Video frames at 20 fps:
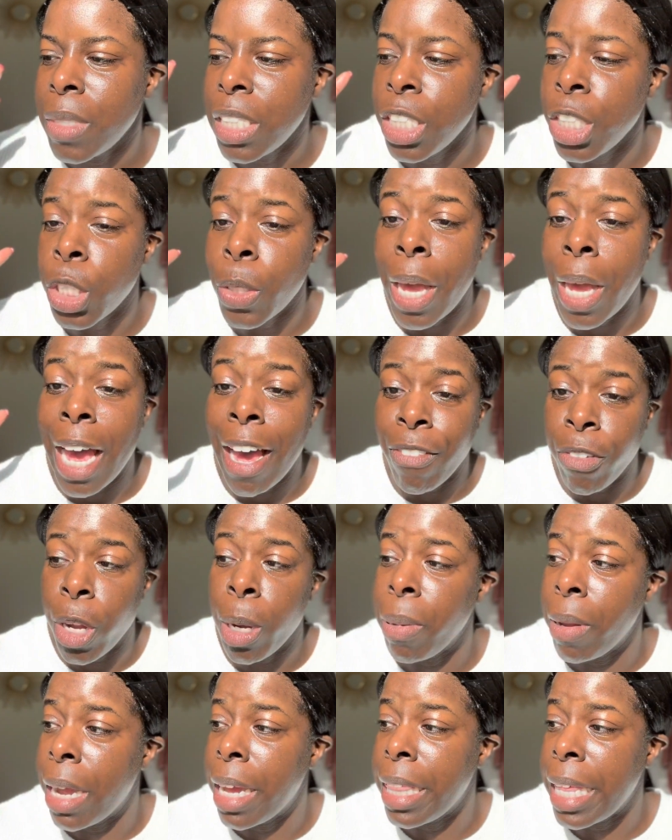So after I
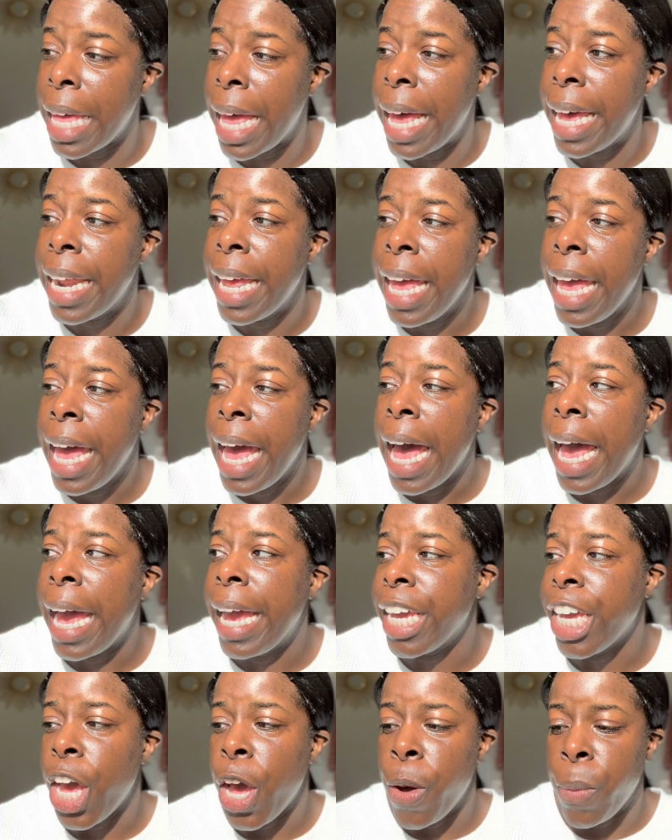apply that,
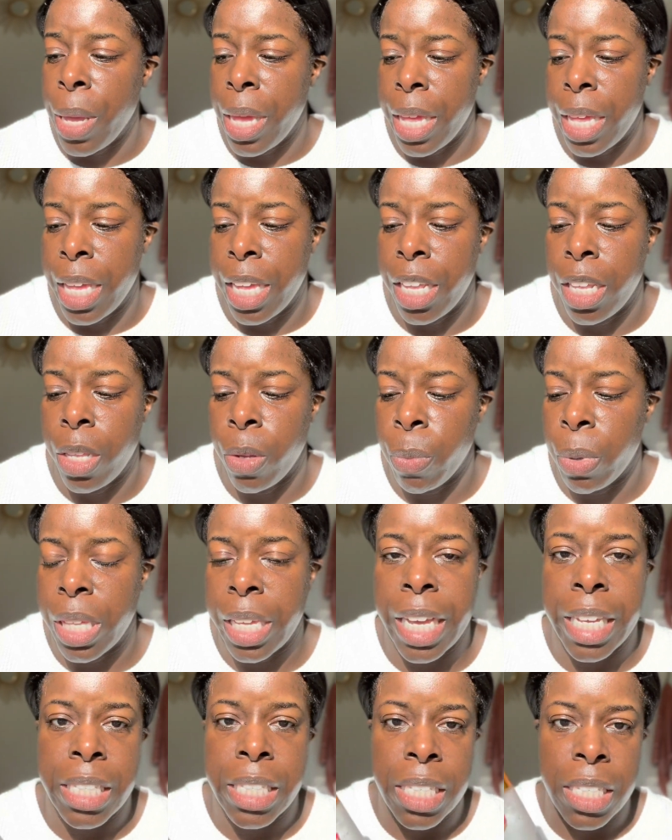I go in with
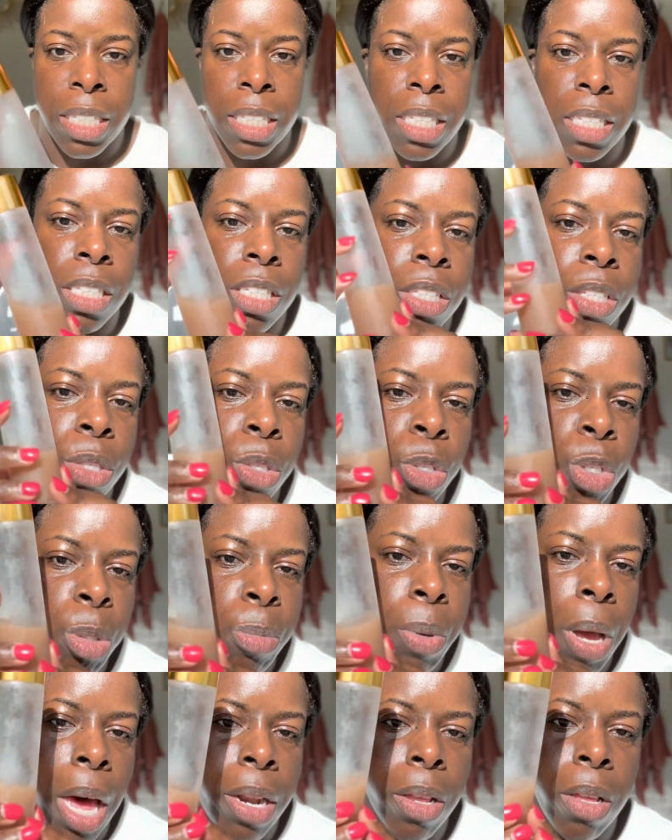the essence. This is the new
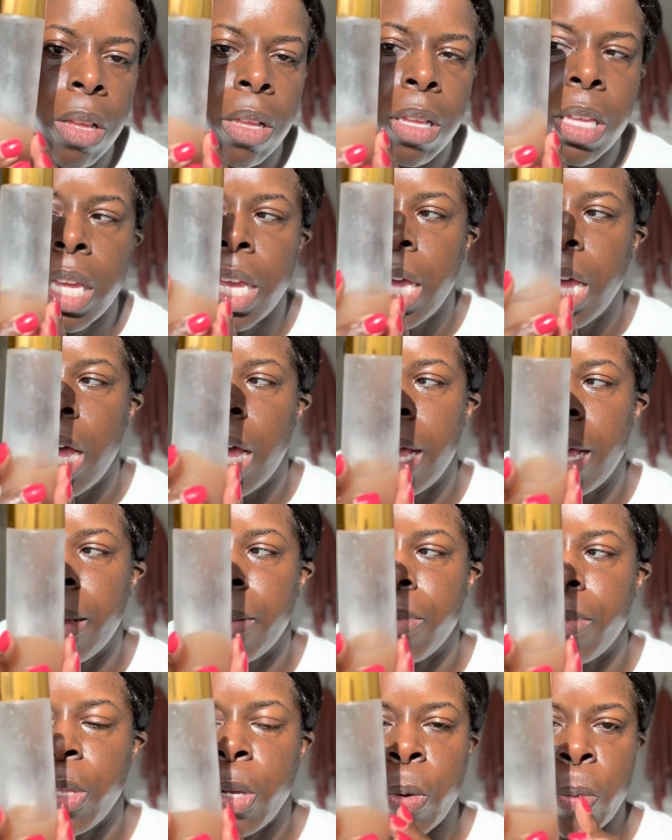bottle.
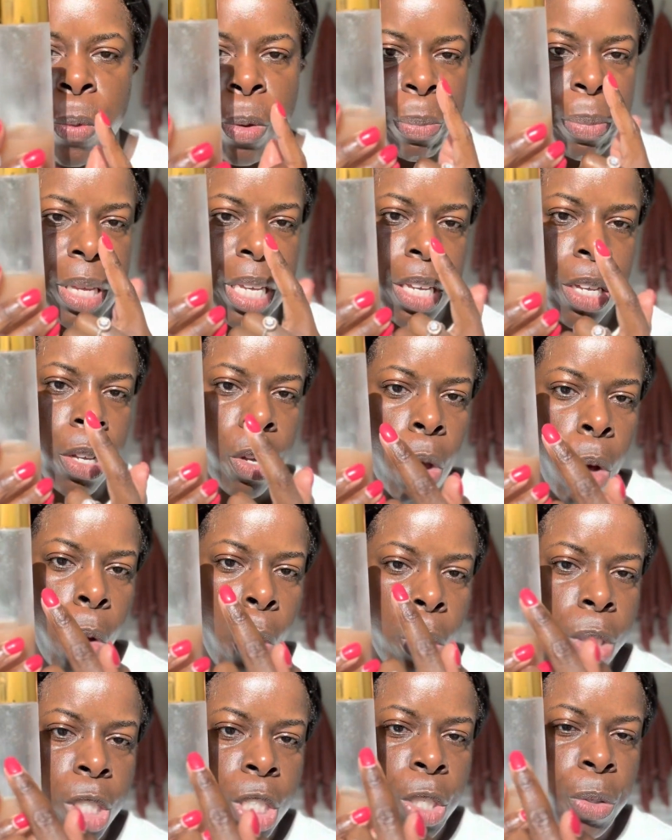There will be
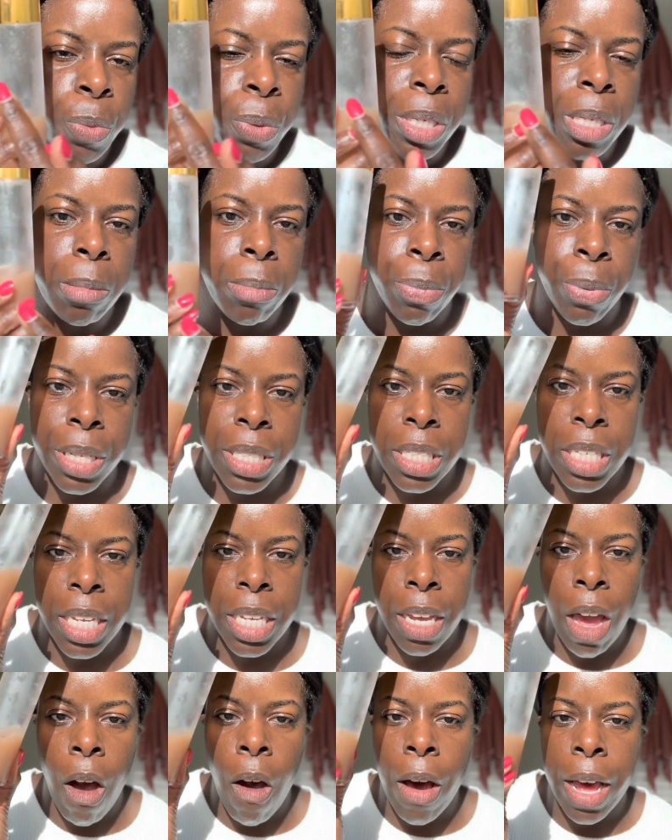gold screen
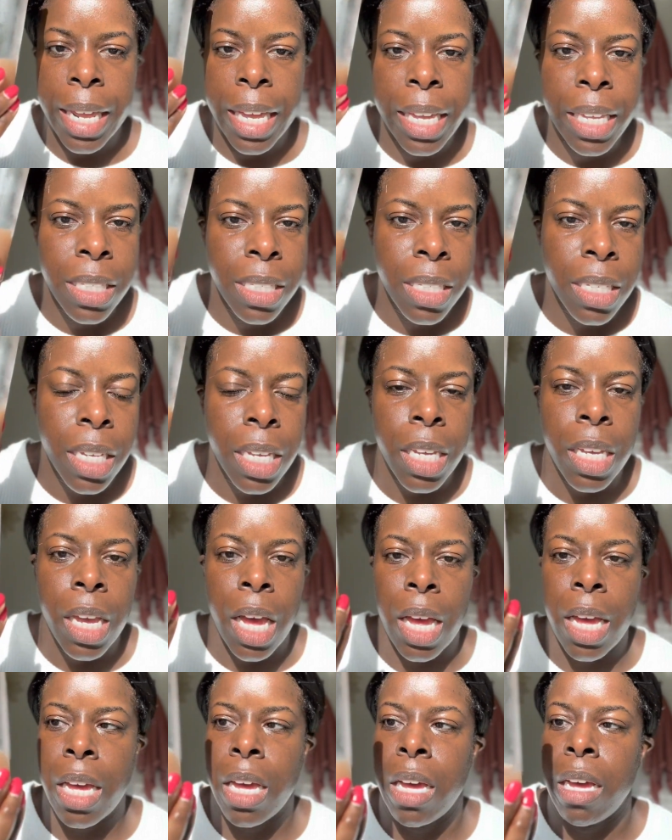printing on it,
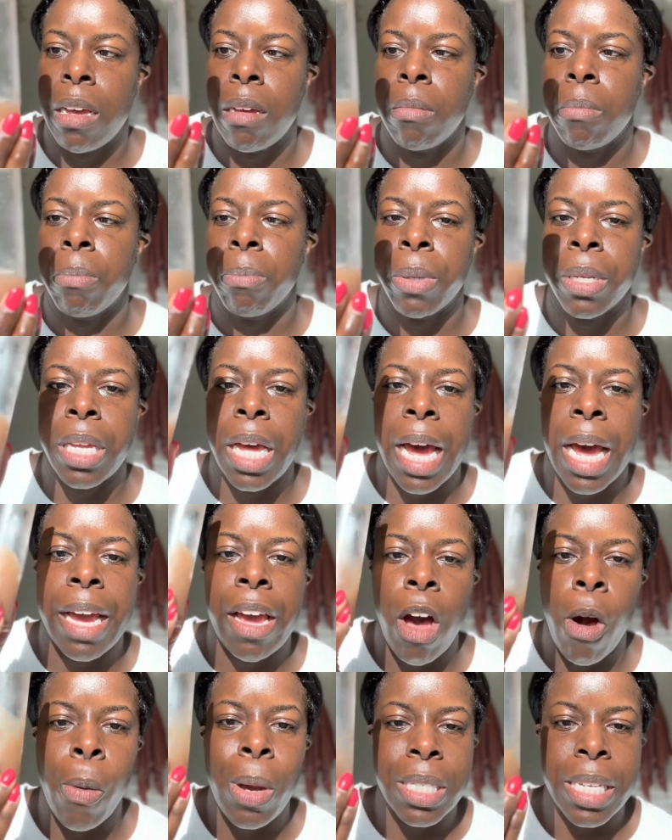but I
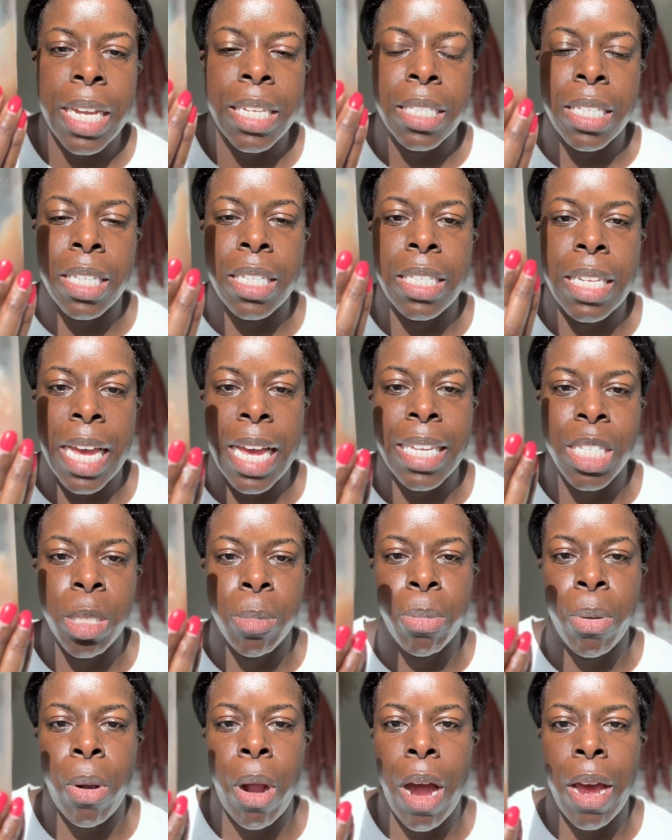always like to
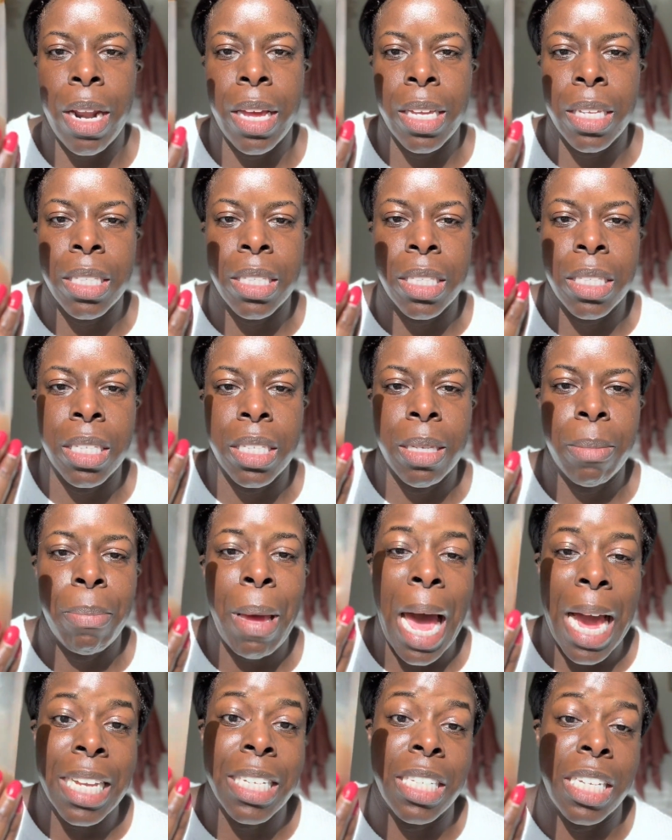test products
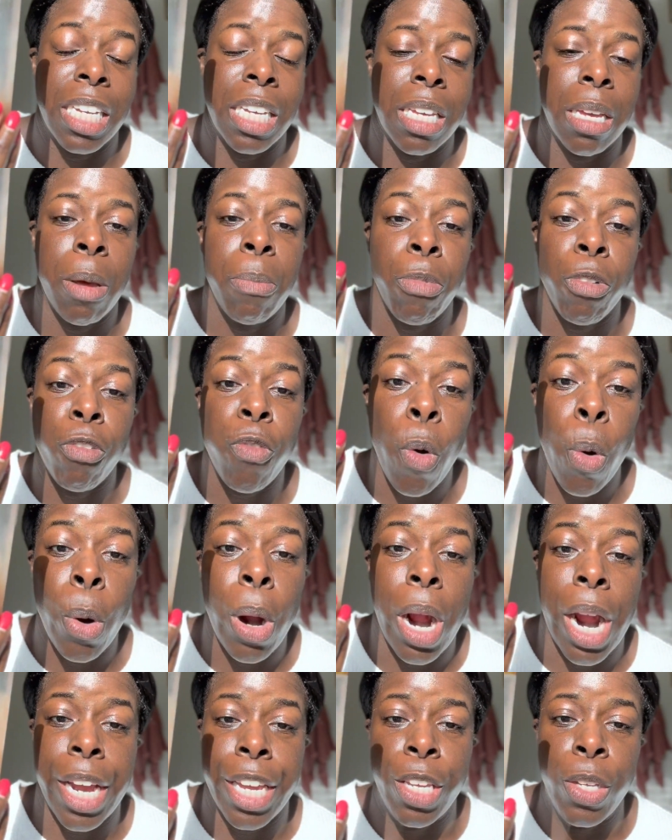packaging before
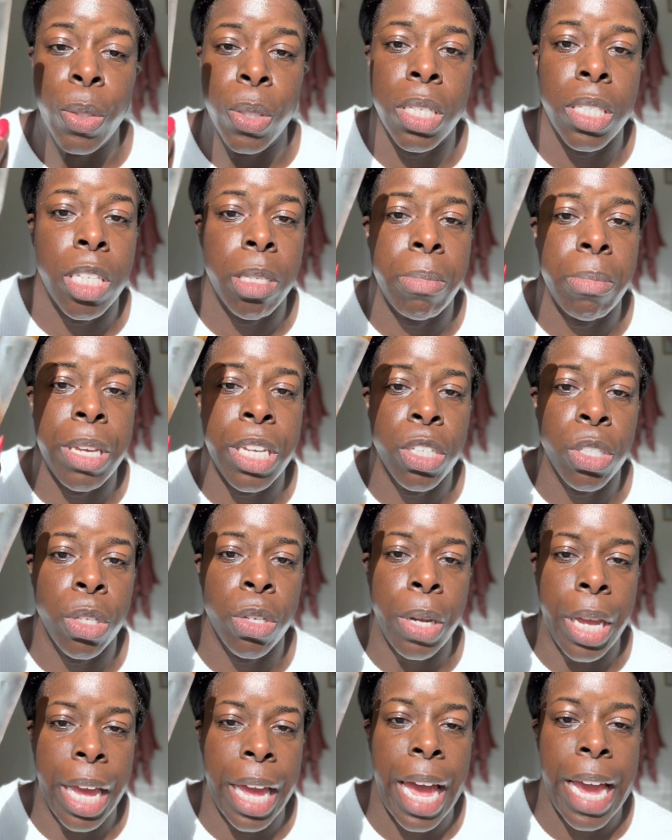I use it to make sure,
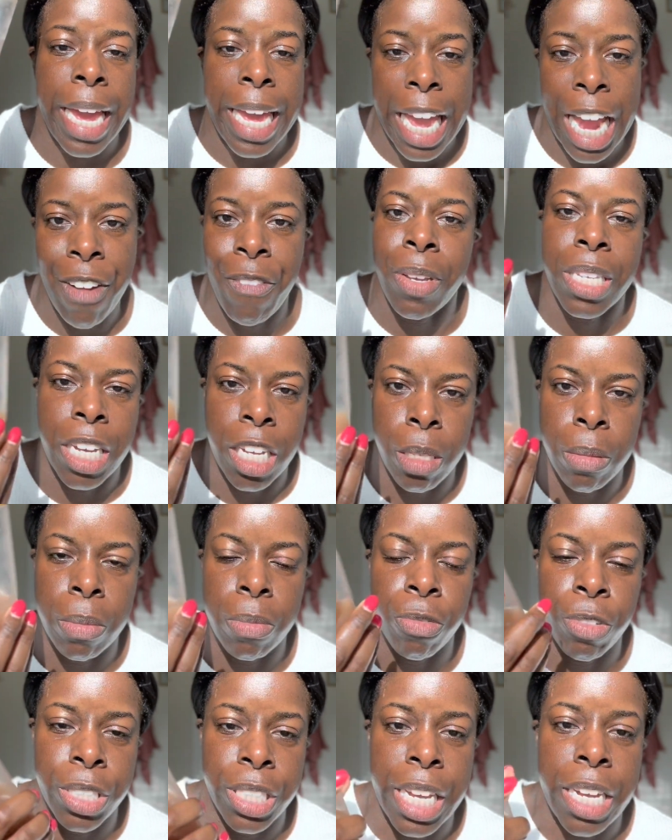okay, I can
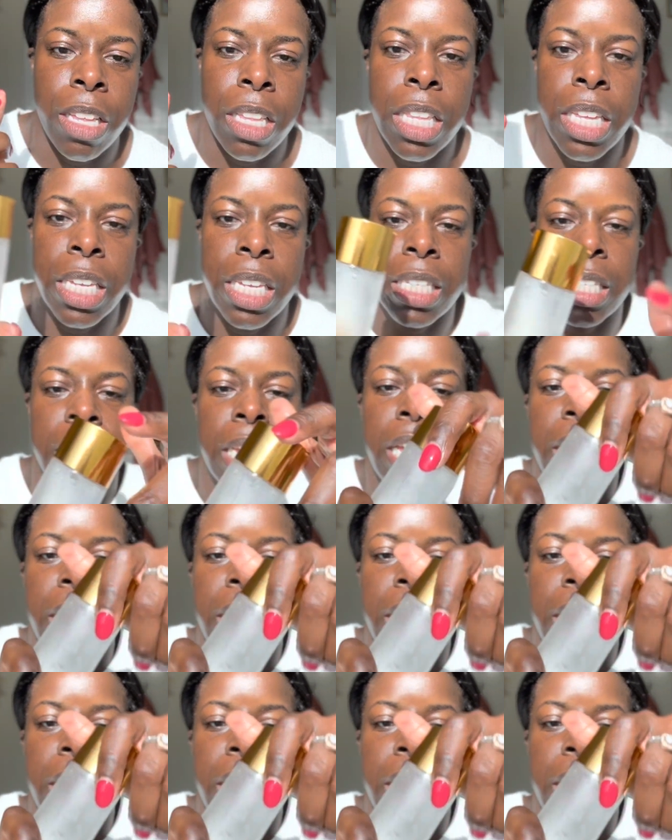recycle this.